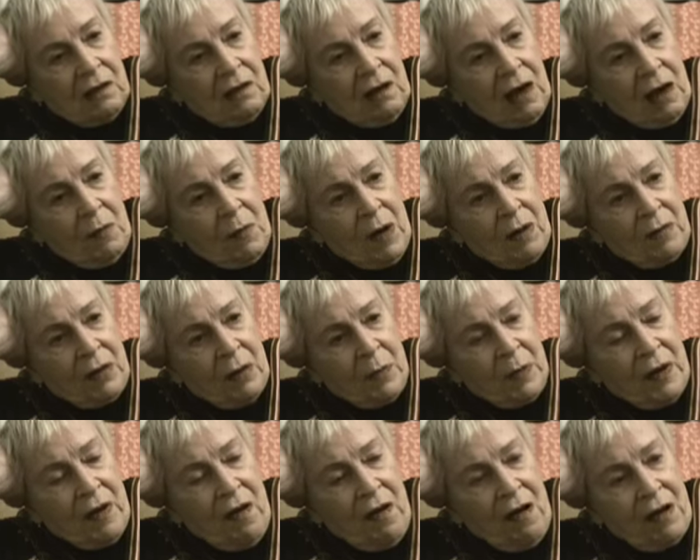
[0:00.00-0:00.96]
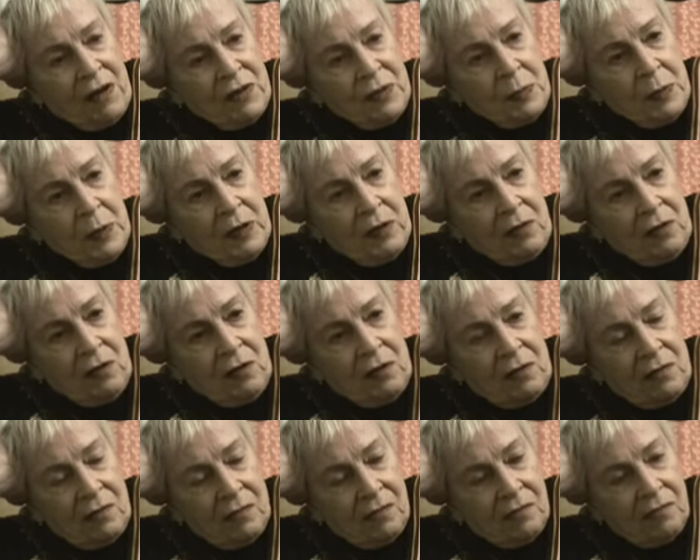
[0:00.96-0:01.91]
I wound up in the
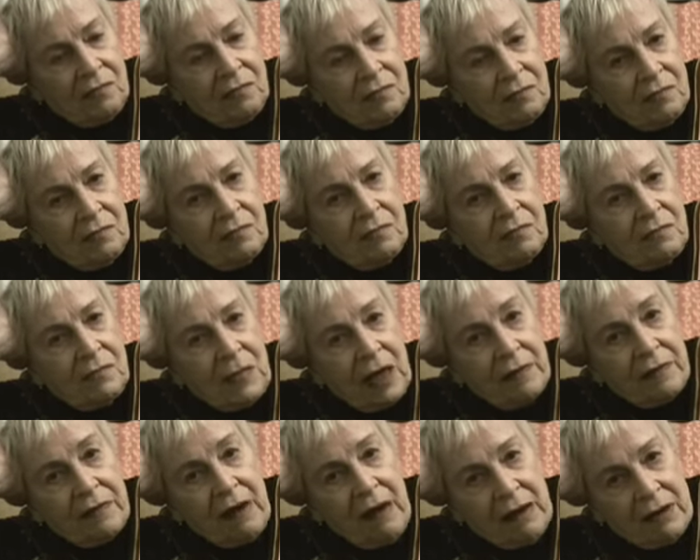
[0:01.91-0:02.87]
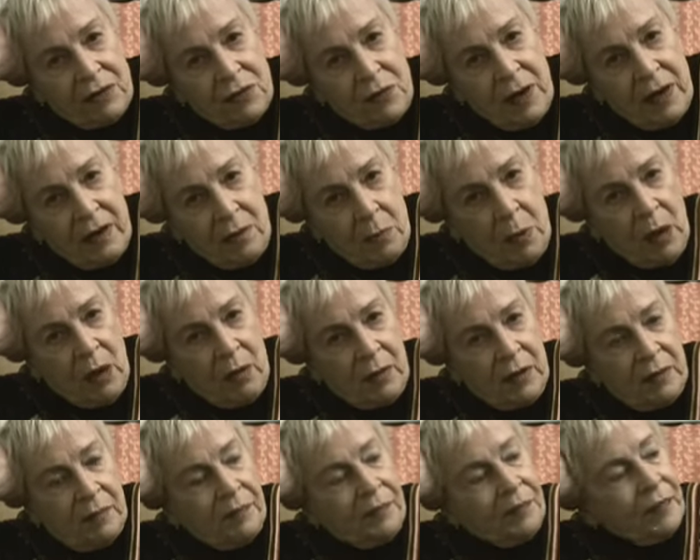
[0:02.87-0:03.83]
hospital at the x-ray
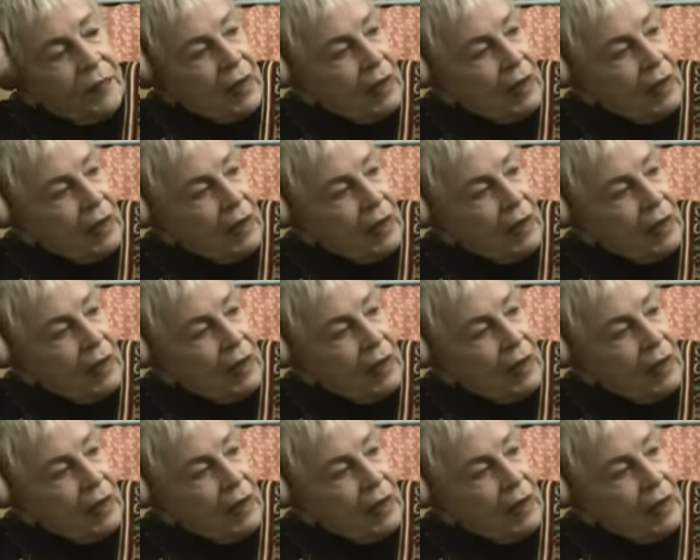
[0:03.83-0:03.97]
department.